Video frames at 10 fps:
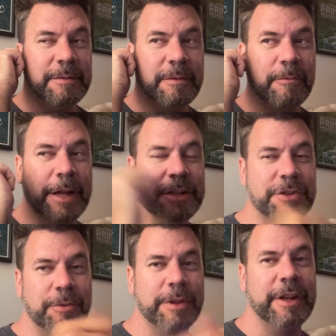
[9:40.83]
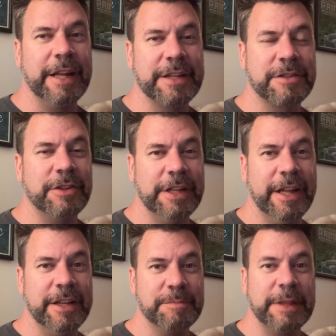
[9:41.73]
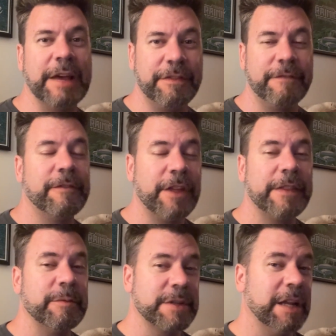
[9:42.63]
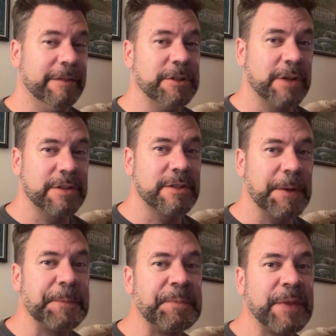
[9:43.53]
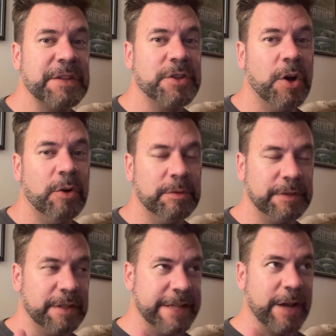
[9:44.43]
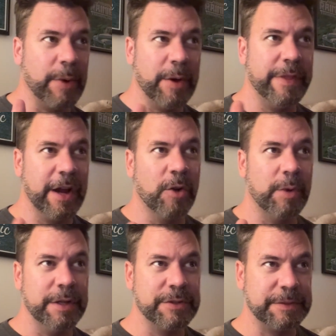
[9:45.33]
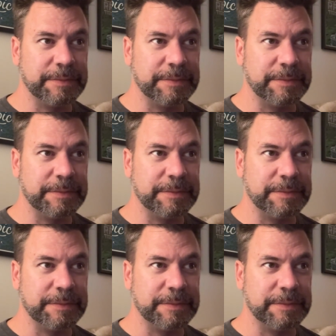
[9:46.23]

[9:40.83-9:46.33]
registered within the next 30 days. But I thought that was kind of interesting. So the takeaway there was,